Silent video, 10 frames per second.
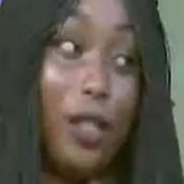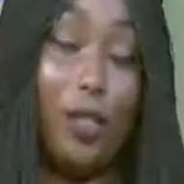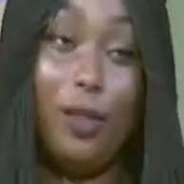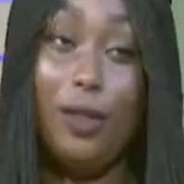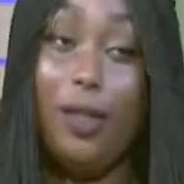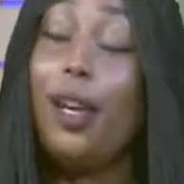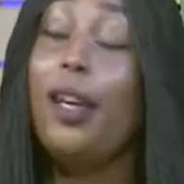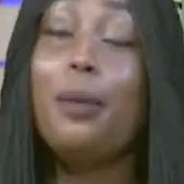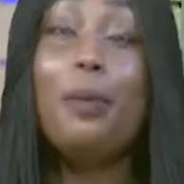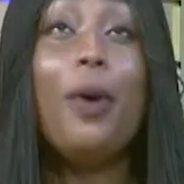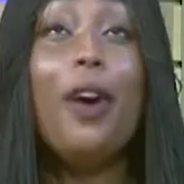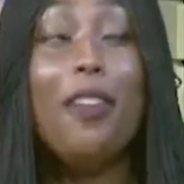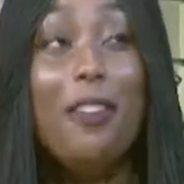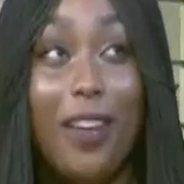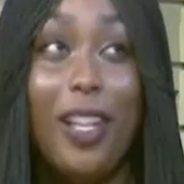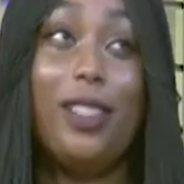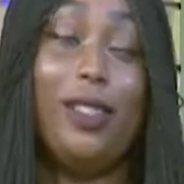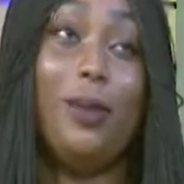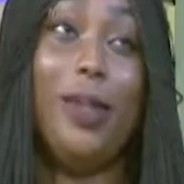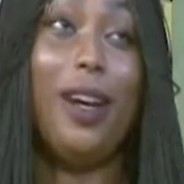the way you are. You like the way you
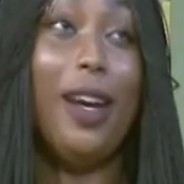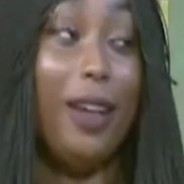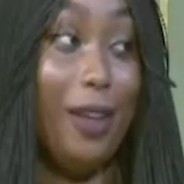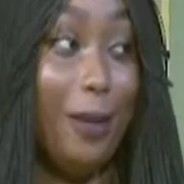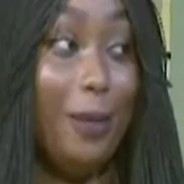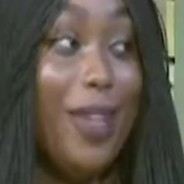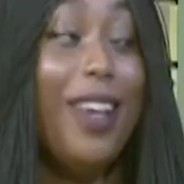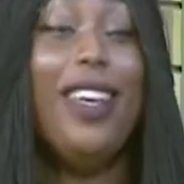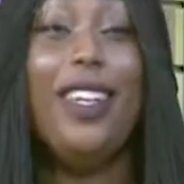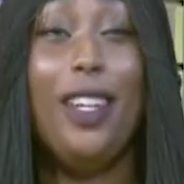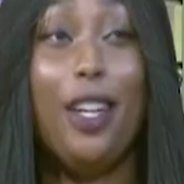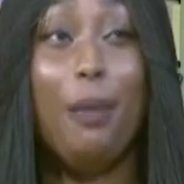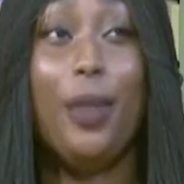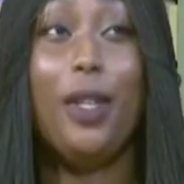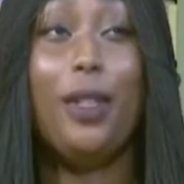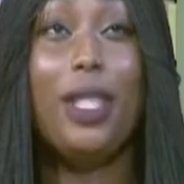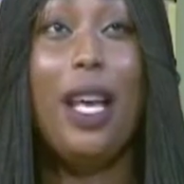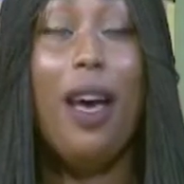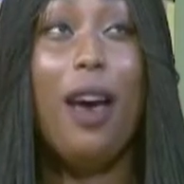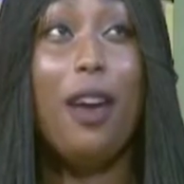are. You're perfect the way you are. Yeah, because
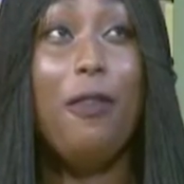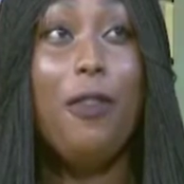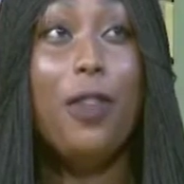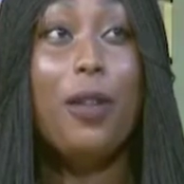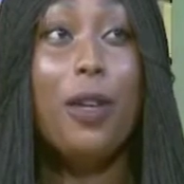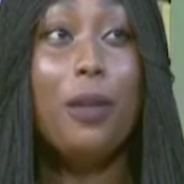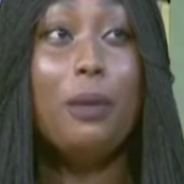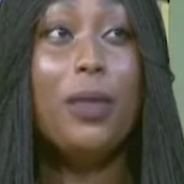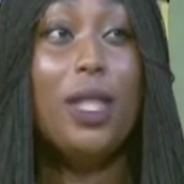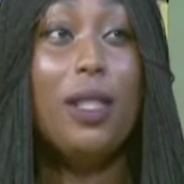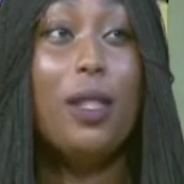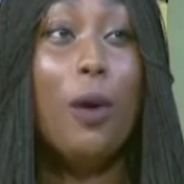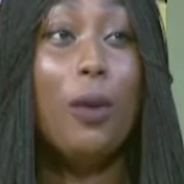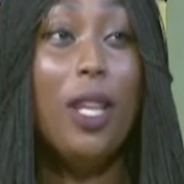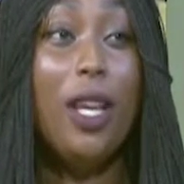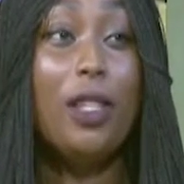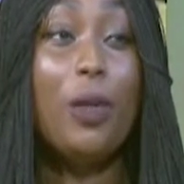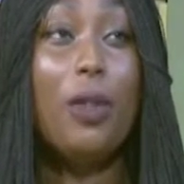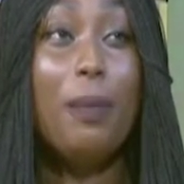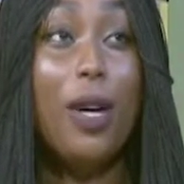I feel this whole thing is
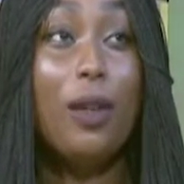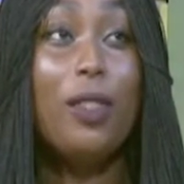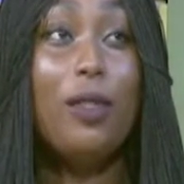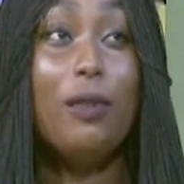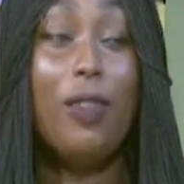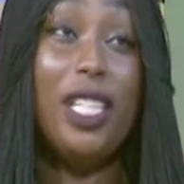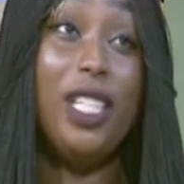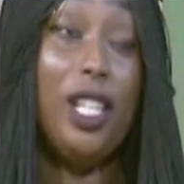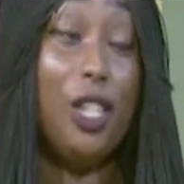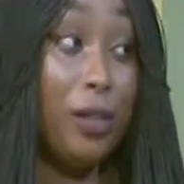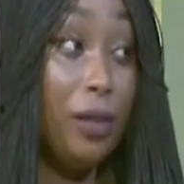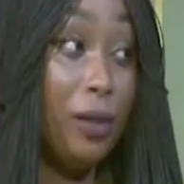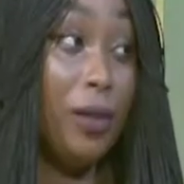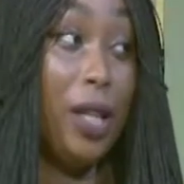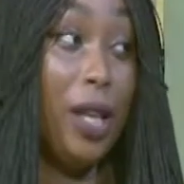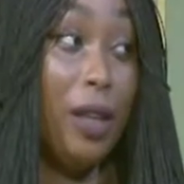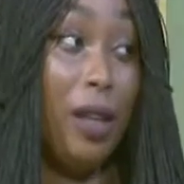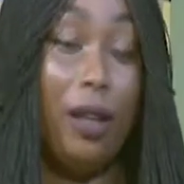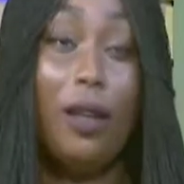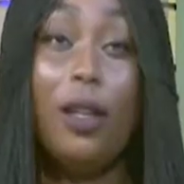all about validation.
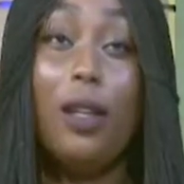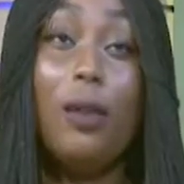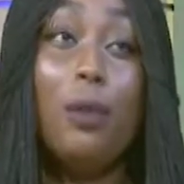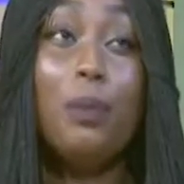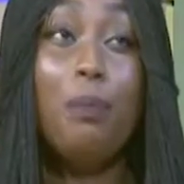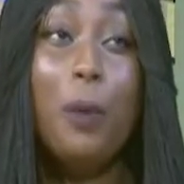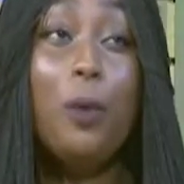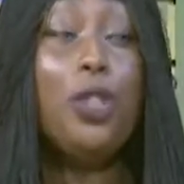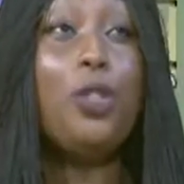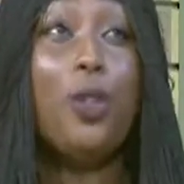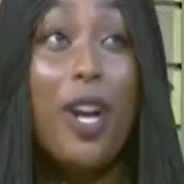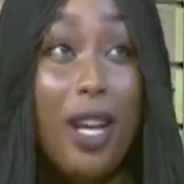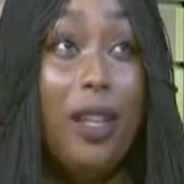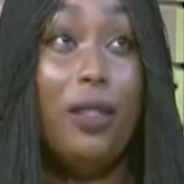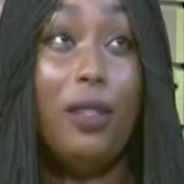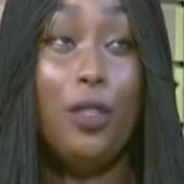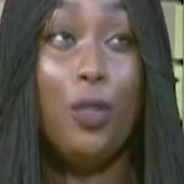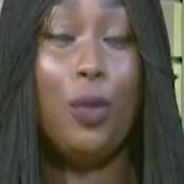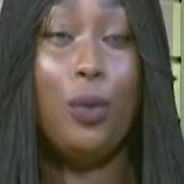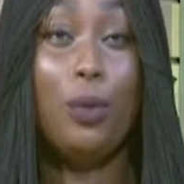People trying
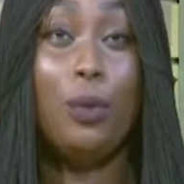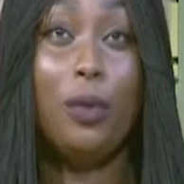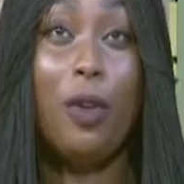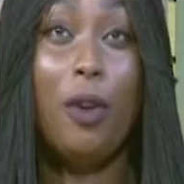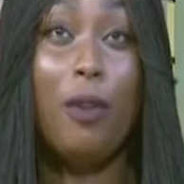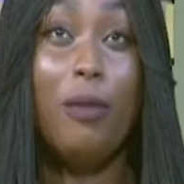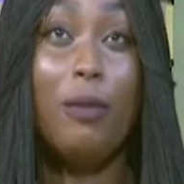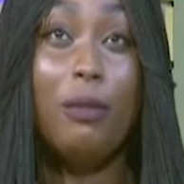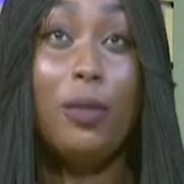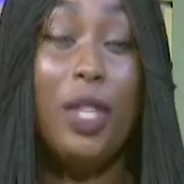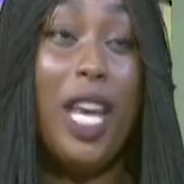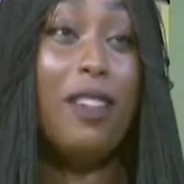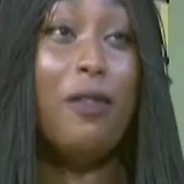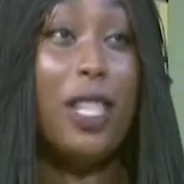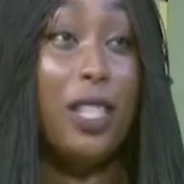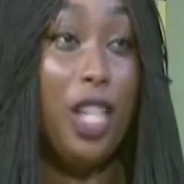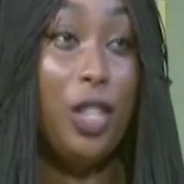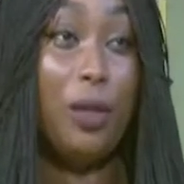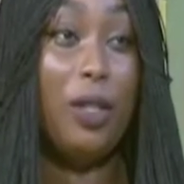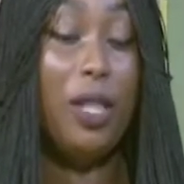to get
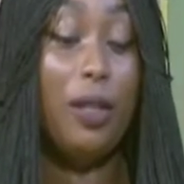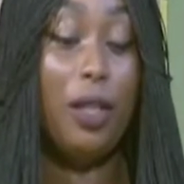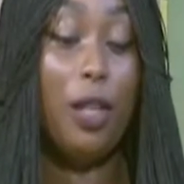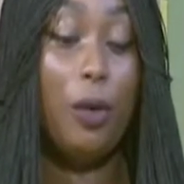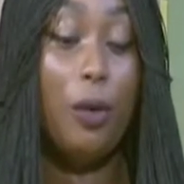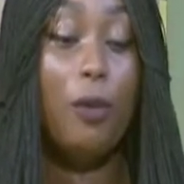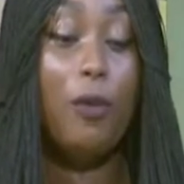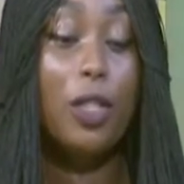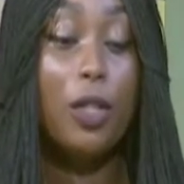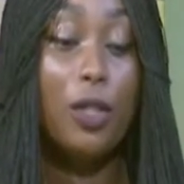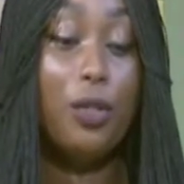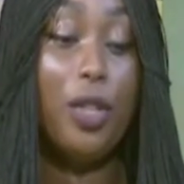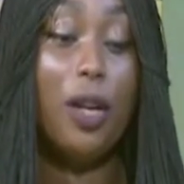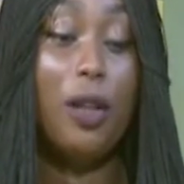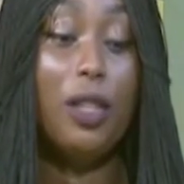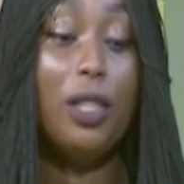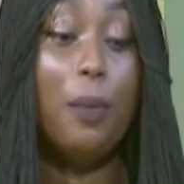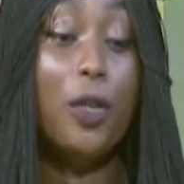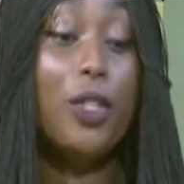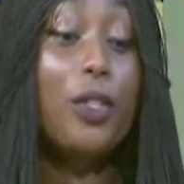validation, they go for surgery all in the
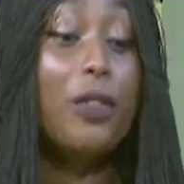pursuit of